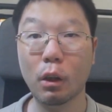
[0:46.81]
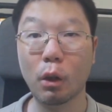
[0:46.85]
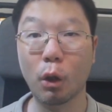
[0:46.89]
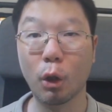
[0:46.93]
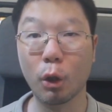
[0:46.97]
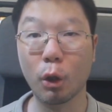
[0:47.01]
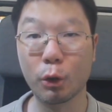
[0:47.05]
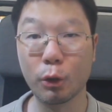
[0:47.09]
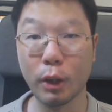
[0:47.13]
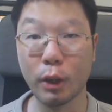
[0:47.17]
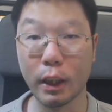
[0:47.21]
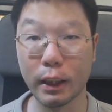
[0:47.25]

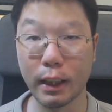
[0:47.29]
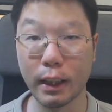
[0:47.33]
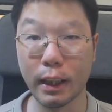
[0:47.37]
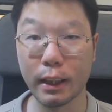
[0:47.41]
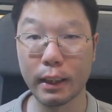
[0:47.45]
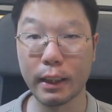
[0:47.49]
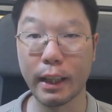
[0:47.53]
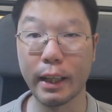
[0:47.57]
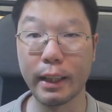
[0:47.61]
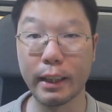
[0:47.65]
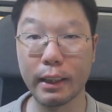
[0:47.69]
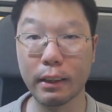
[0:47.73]
or
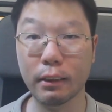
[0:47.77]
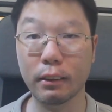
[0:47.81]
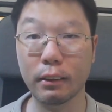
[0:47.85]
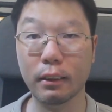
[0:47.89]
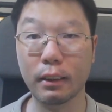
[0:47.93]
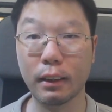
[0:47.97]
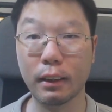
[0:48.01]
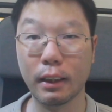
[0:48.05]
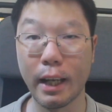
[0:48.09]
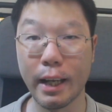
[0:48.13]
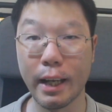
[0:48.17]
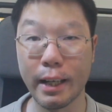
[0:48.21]
strata
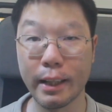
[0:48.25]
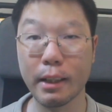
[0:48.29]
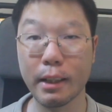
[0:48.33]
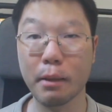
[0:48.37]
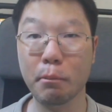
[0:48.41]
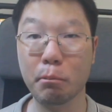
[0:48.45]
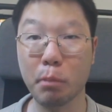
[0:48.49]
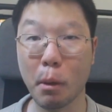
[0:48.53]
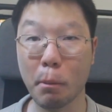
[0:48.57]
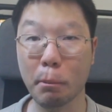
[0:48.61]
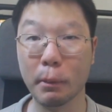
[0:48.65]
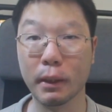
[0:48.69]
title
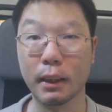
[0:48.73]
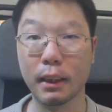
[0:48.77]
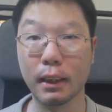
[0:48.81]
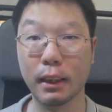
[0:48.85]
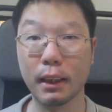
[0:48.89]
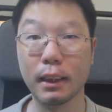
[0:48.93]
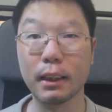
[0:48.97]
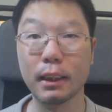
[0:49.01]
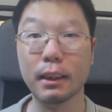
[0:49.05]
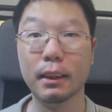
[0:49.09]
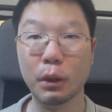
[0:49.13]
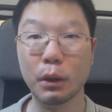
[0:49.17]
landed
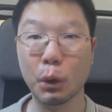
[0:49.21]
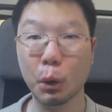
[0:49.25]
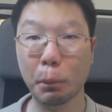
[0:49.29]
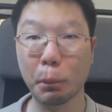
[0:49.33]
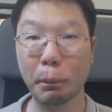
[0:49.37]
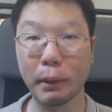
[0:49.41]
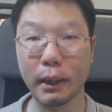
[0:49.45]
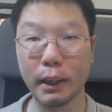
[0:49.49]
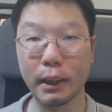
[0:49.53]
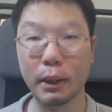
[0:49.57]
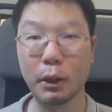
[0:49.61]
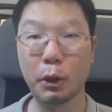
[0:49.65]
property, you'll
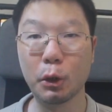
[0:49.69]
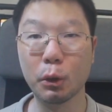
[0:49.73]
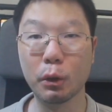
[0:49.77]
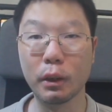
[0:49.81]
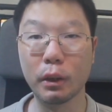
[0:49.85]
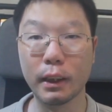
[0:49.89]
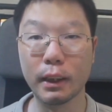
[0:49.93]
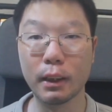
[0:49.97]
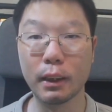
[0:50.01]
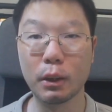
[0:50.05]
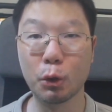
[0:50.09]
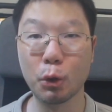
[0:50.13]
be
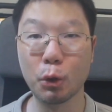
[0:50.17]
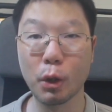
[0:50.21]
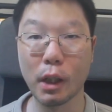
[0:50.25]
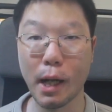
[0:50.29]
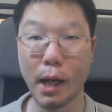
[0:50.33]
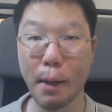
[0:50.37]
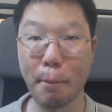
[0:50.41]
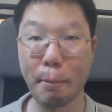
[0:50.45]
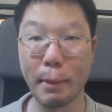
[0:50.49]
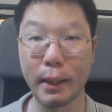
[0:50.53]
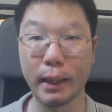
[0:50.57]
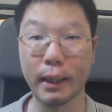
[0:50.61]
issued this
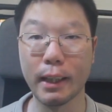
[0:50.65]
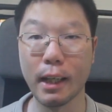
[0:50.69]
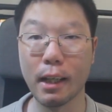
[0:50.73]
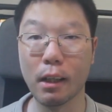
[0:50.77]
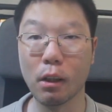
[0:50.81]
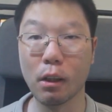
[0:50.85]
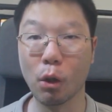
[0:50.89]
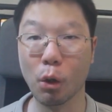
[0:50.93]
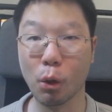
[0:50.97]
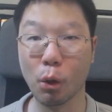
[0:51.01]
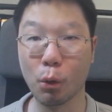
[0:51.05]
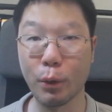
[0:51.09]
Cukai
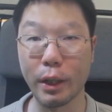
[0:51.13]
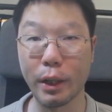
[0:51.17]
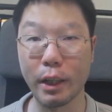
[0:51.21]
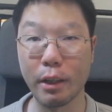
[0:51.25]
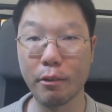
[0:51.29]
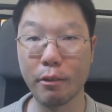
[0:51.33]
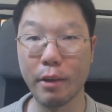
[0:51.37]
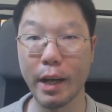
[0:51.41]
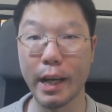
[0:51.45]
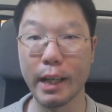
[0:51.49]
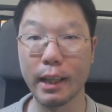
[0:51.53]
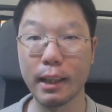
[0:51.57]
Petak or quit
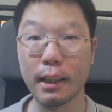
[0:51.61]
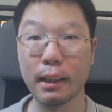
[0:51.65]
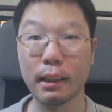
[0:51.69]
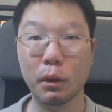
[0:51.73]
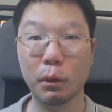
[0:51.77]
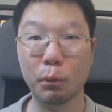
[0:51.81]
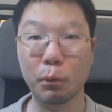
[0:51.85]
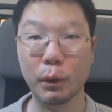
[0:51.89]
rent,